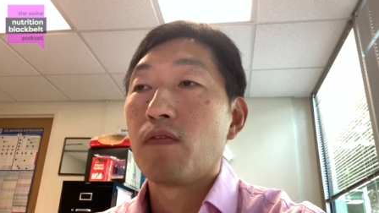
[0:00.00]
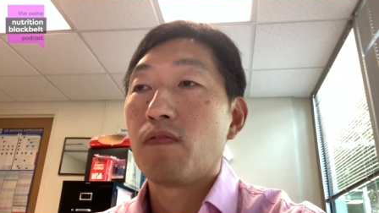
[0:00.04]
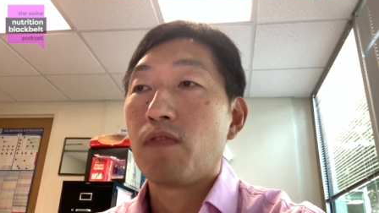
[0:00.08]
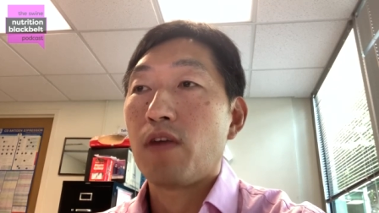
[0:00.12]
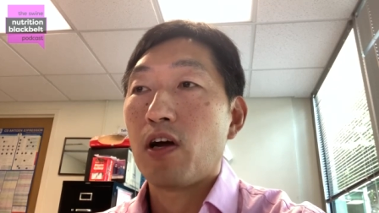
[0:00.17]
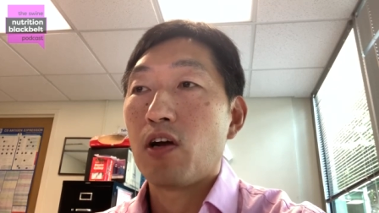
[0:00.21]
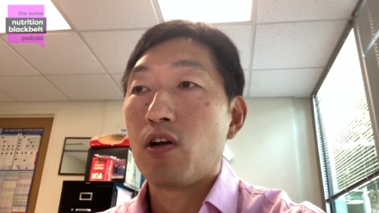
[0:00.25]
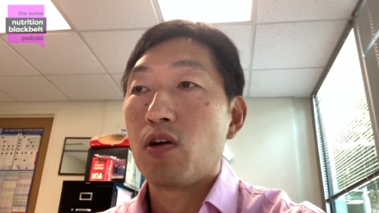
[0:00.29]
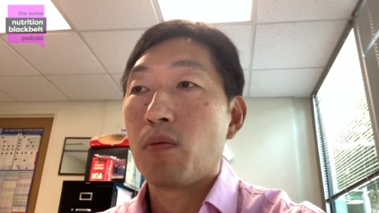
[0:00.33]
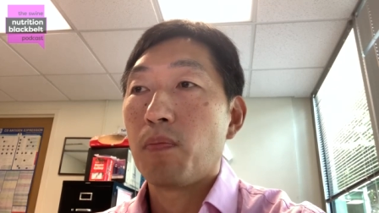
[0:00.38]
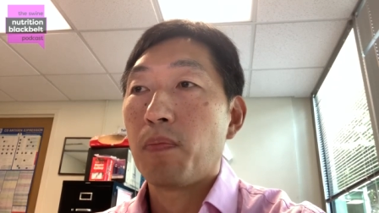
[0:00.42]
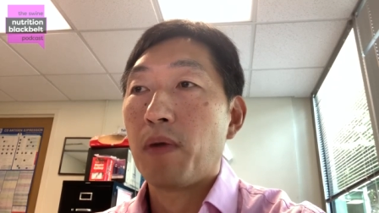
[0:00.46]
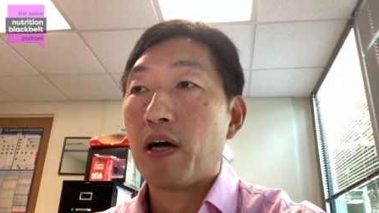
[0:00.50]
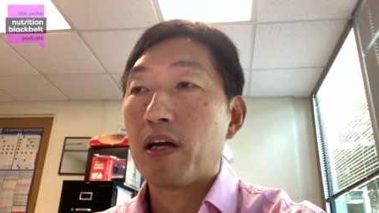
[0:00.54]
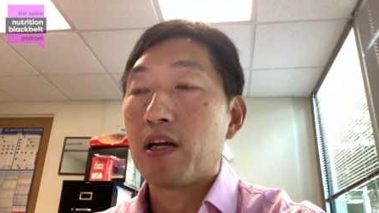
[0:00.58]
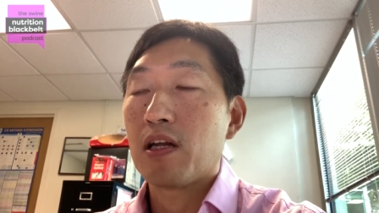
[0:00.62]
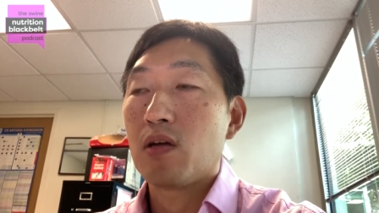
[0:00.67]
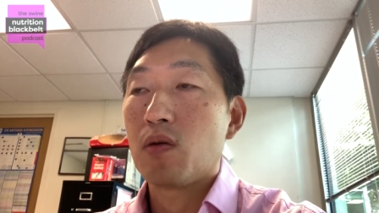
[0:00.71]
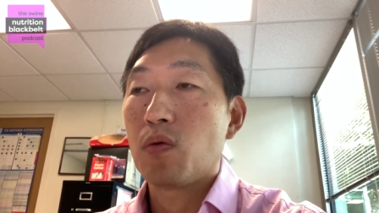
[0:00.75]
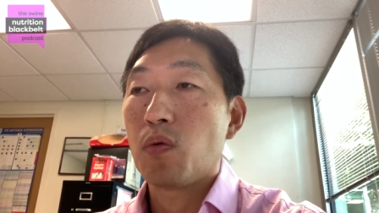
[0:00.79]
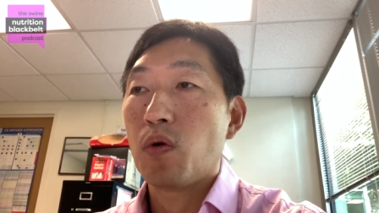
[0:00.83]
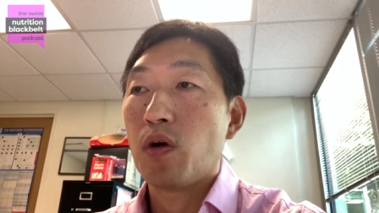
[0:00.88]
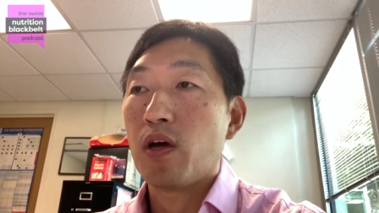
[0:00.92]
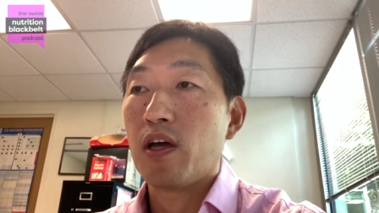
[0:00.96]
final
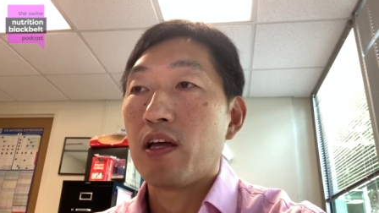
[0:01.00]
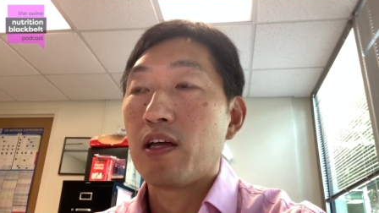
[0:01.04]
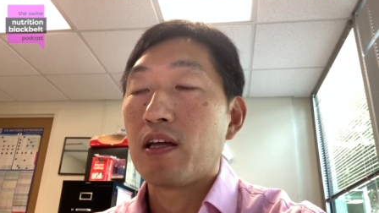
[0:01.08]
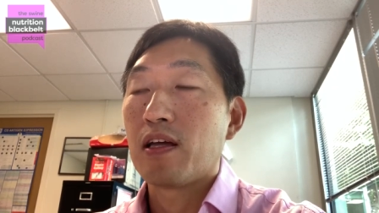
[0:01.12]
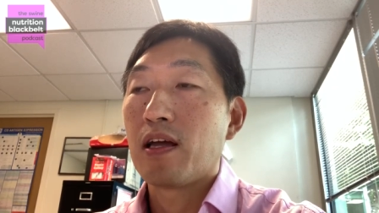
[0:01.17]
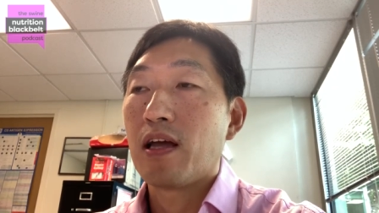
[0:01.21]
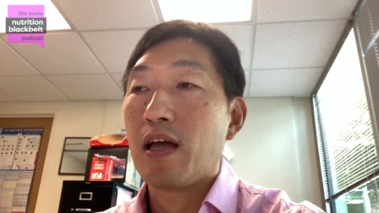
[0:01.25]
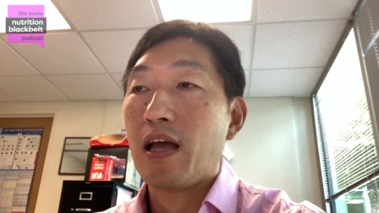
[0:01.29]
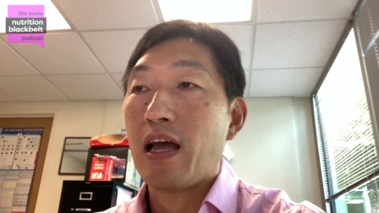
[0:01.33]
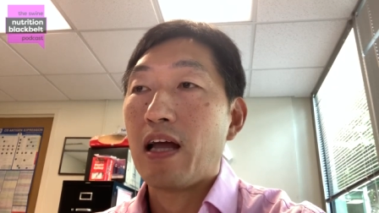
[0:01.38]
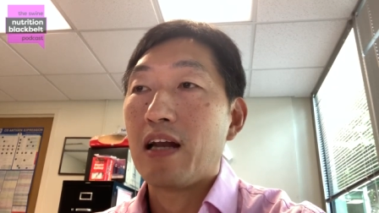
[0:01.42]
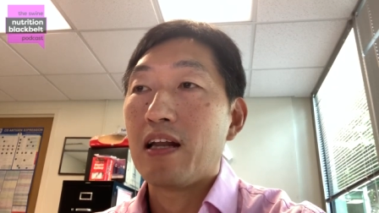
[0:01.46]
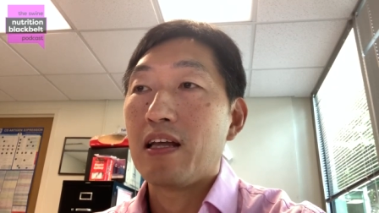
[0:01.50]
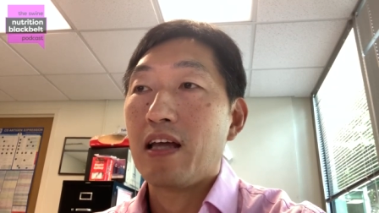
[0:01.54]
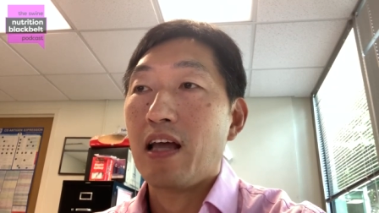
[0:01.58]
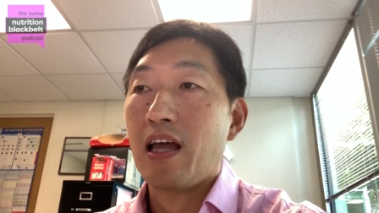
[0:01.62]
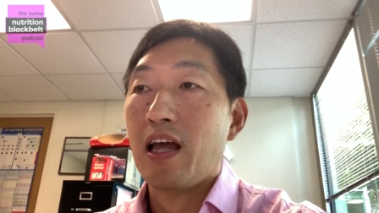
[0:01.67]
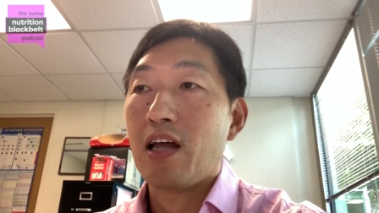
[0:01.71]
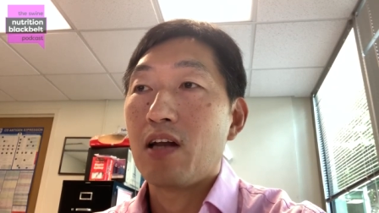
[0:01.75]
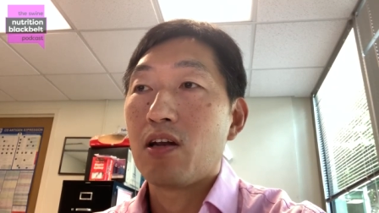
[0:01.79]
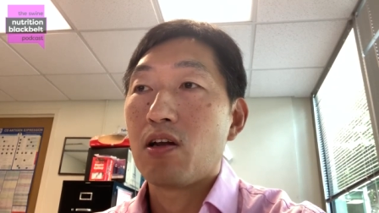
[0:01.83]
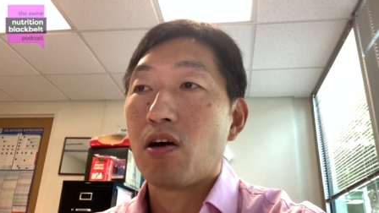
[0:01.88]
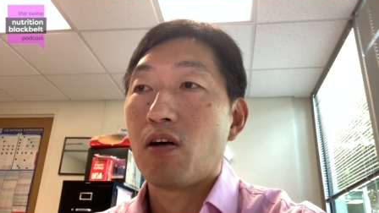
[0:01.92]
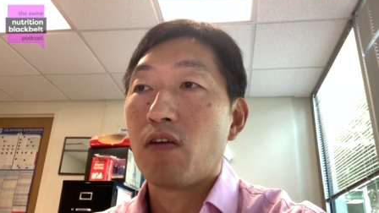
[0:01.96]
body weight at the
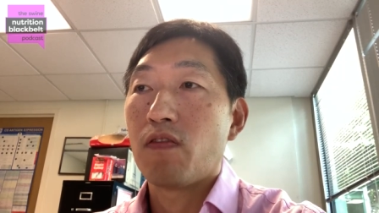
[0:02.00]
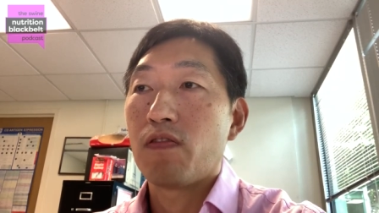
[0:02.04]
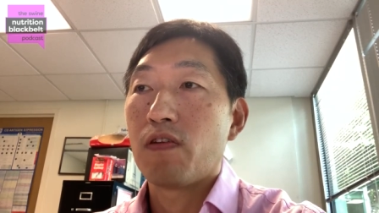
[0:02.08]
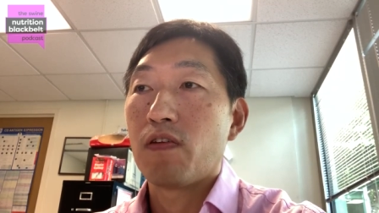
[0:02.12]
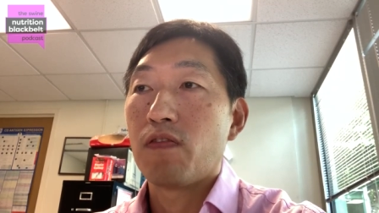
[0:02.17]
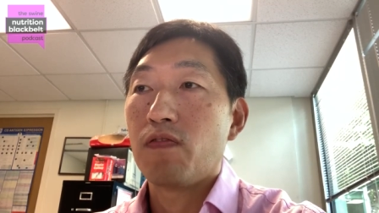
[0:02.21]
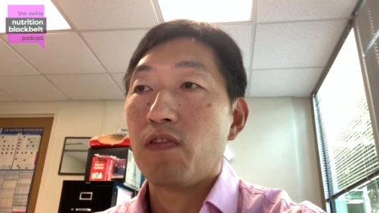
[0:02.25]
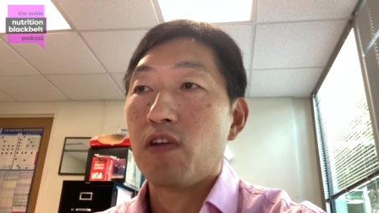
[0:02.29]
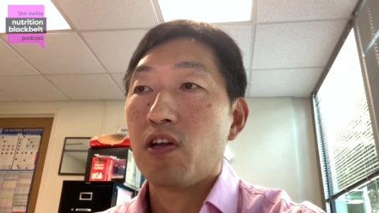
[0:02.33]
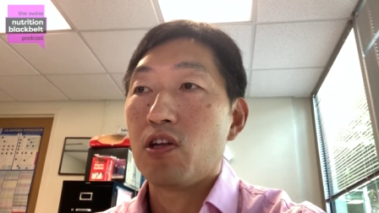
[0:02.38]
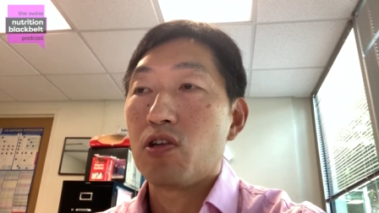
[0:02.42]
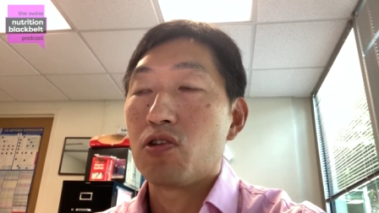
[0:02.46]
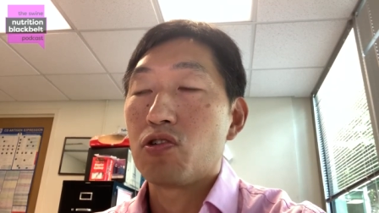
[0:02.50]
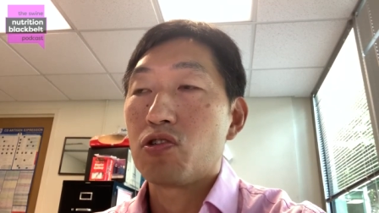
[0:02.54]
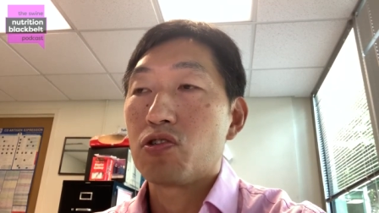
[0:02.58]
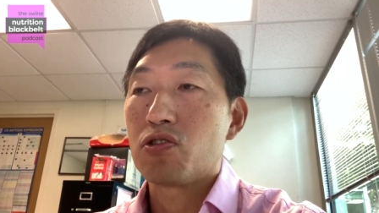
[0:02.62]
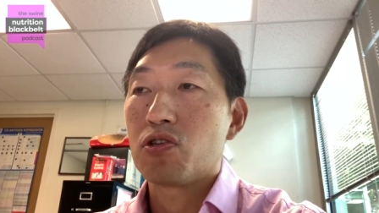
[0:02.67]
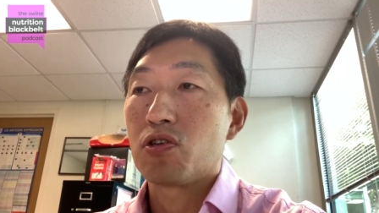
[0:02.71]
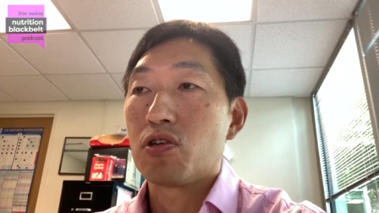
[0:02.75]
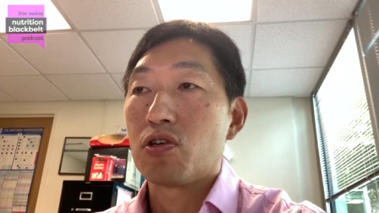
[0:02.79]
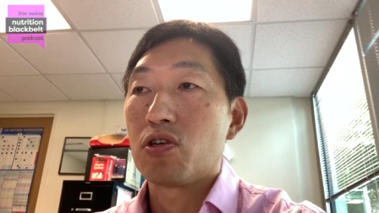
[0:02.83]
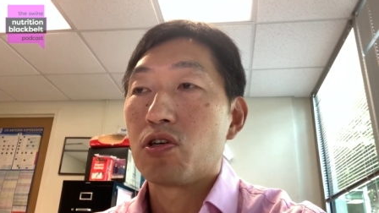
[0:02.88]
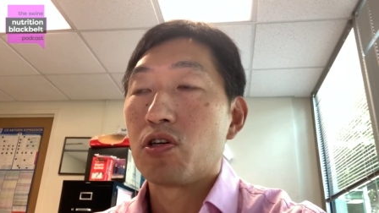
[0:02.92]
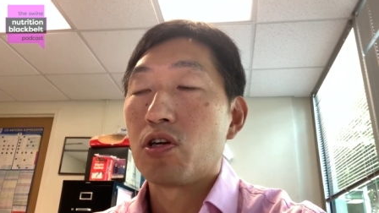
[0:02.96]
end of the
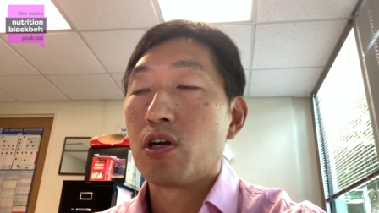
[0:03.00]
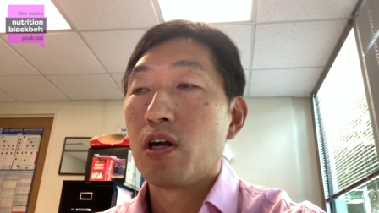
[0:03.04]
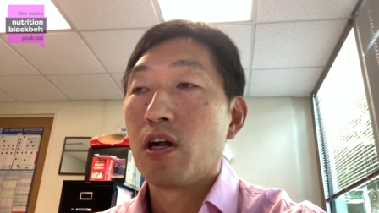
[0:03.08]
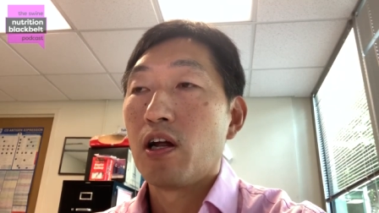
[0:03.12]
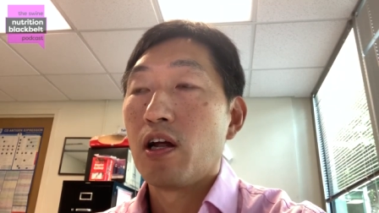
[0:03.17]
finisher.